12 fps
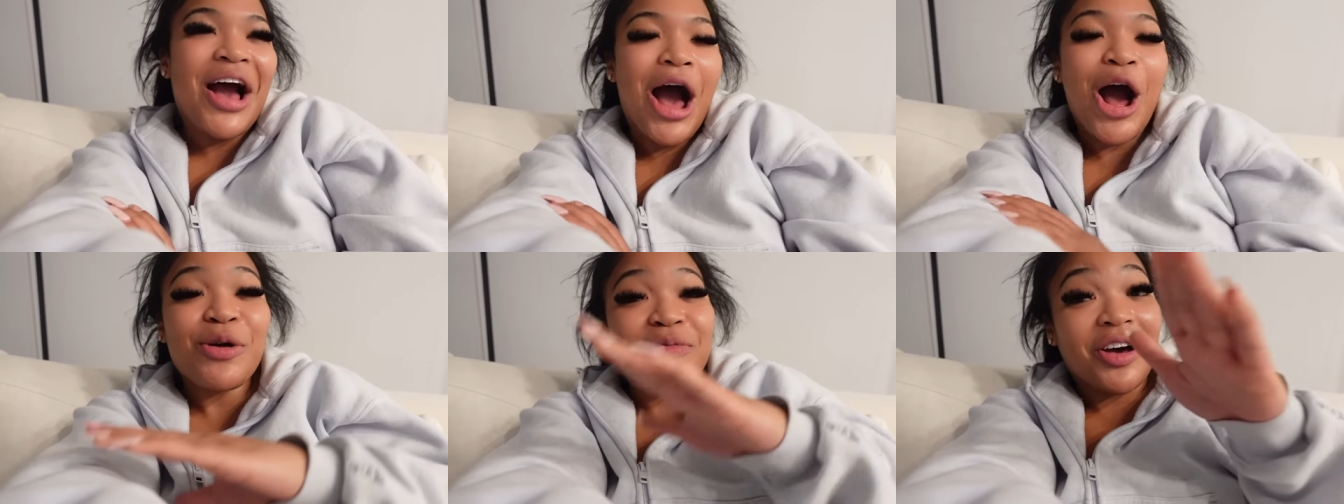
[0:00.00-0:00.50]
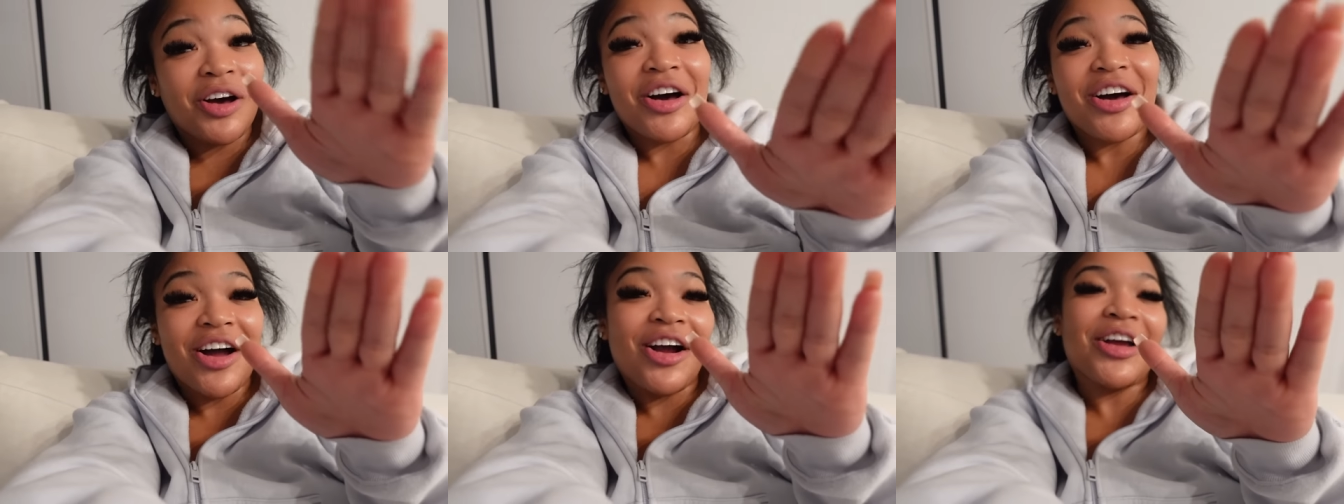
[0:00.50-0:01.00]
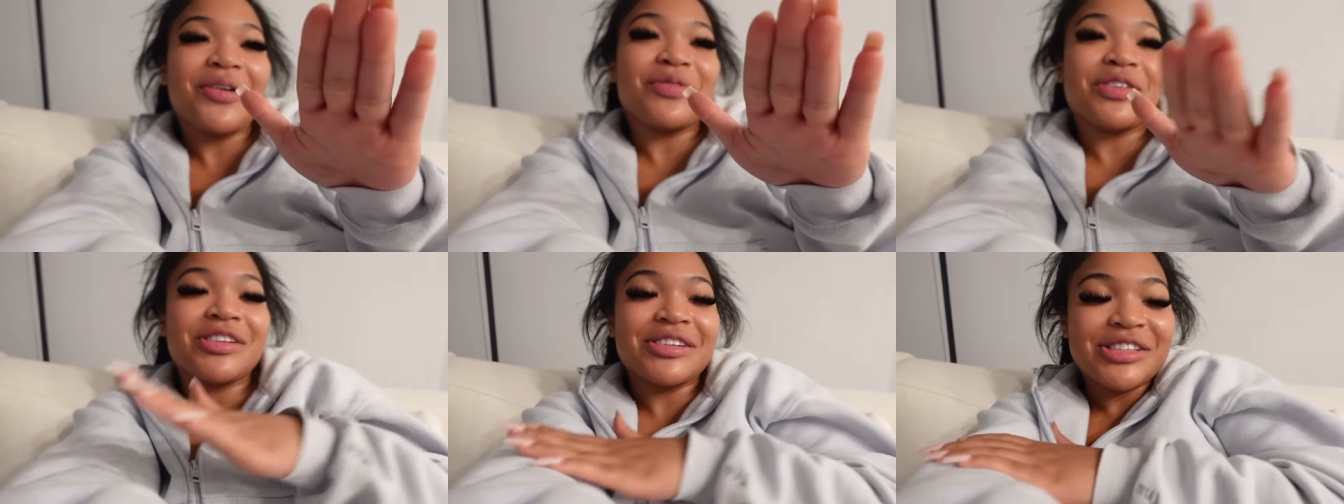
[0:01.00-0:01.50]
I hope y'all are
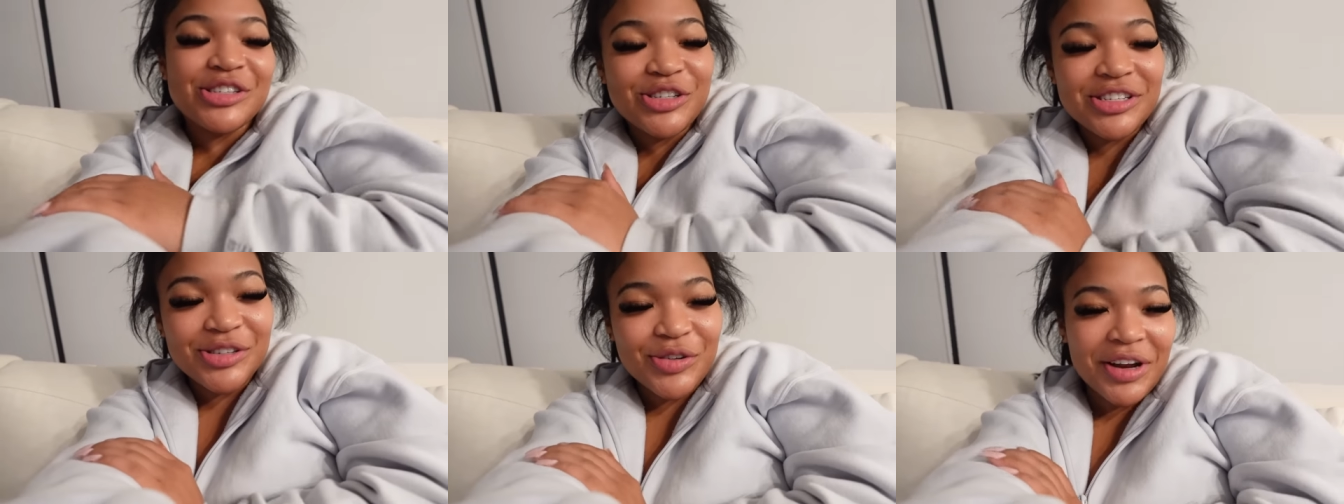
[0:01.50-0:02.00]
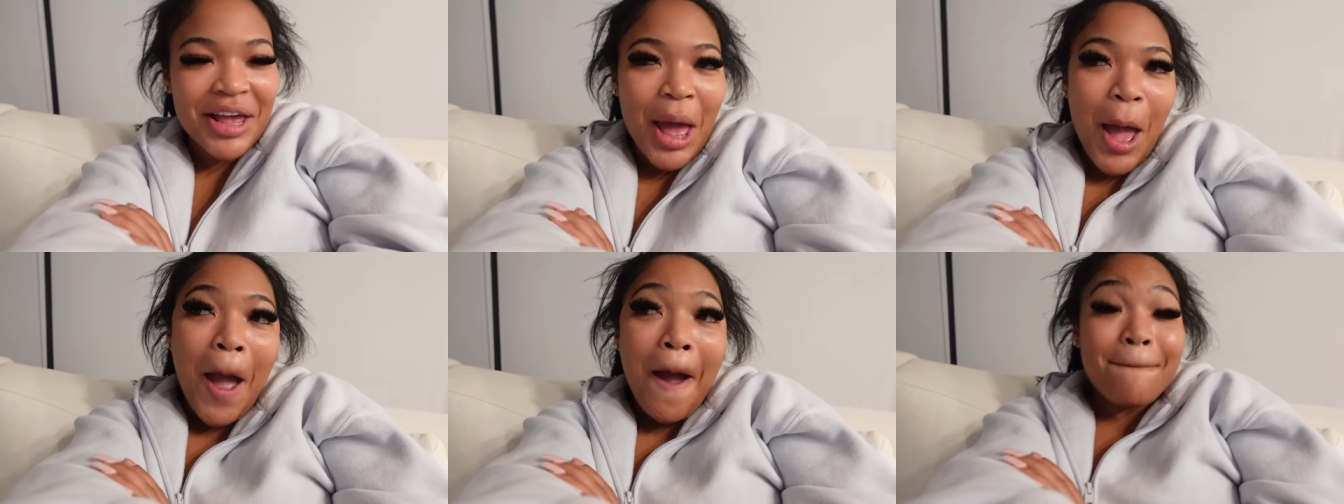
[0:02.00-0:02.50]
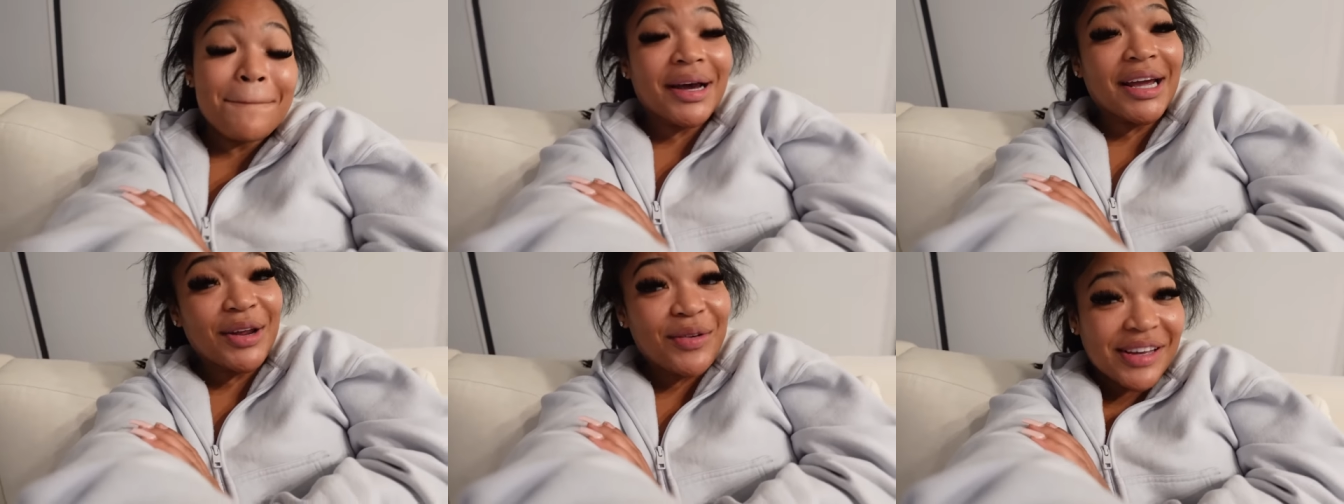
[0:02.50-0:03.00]
able to listen to the story.
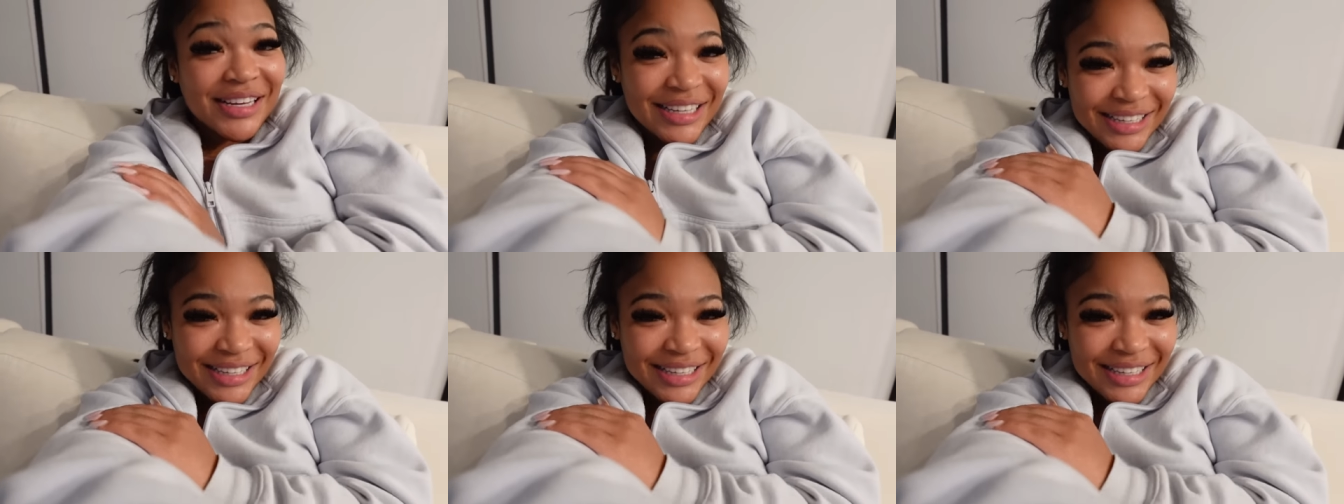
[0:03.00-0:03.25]
But anyway.